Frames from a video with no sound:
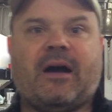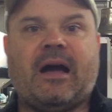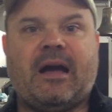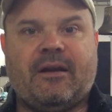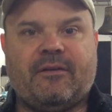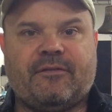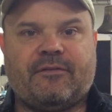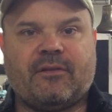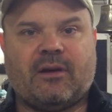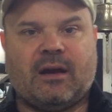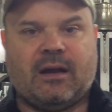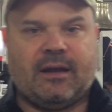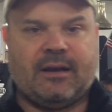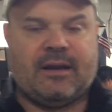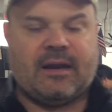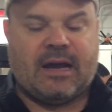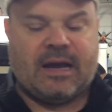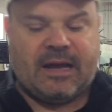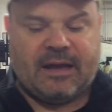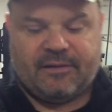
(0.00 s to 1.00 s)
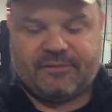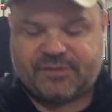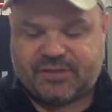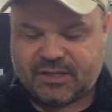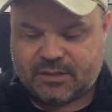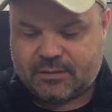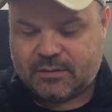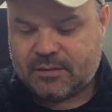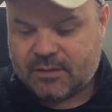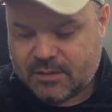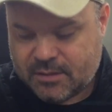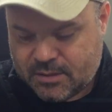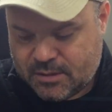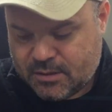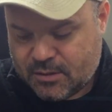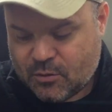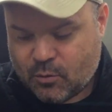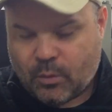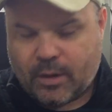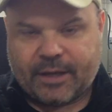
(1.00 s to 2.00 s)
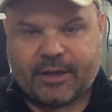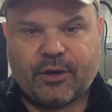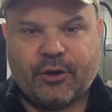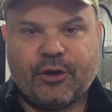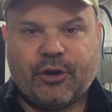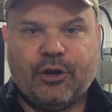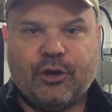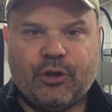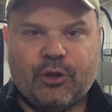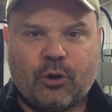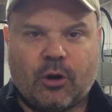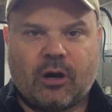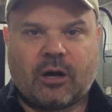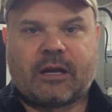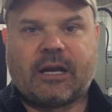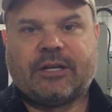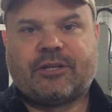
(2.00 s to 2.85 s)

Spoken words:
5 knives, and when I go to New York,